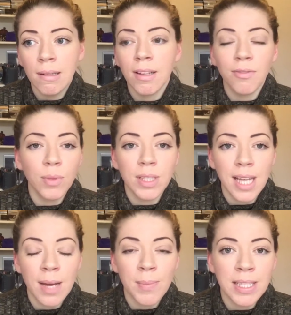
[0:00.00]
living with
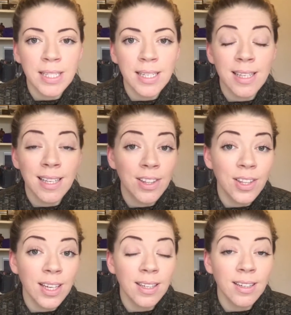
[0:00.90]
diabetes and you're
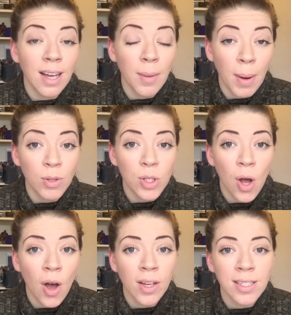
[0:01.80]
thinking about
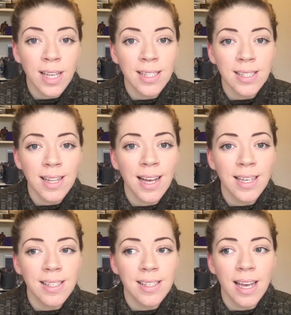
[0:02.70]
starting a dance
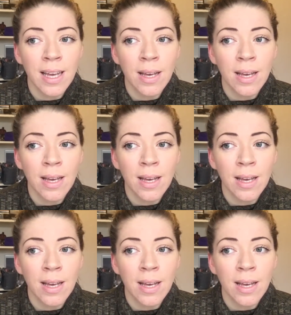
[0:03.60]
class,